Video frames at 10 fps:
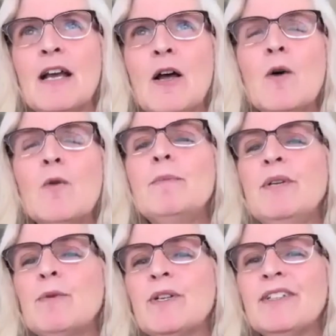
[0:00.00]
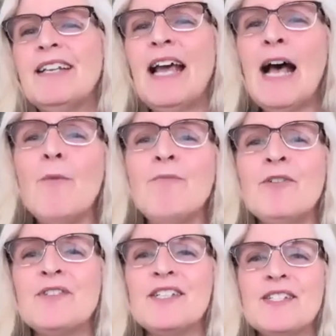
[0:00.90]
would be really
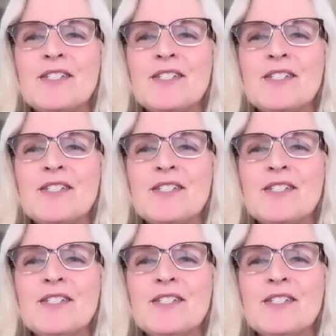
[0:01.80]
helpful in these